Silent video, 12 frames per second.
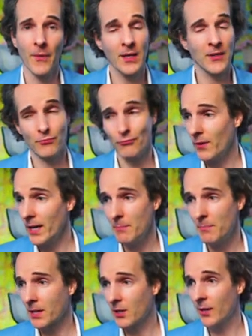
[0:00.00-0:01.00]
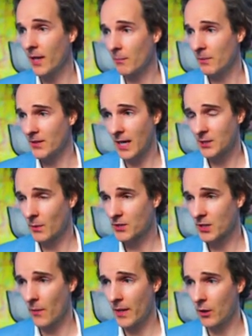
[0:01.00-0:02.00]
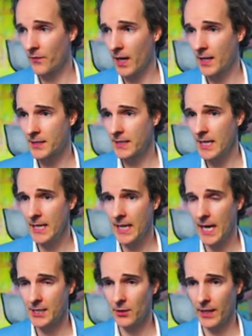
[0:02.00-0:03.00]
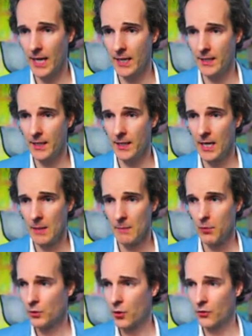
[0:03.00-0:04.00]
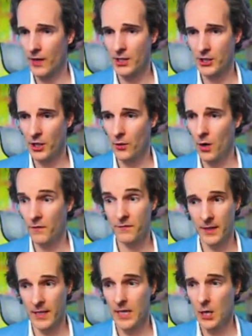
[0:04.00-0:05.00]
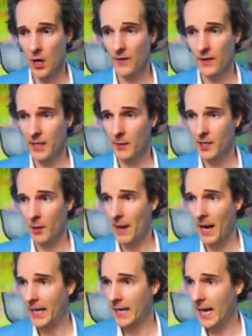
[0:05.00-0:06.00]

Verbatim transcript: It's really peculiar, but that's what's going on here. It's an indicator, again, the put call ratio of, of a little bit of panic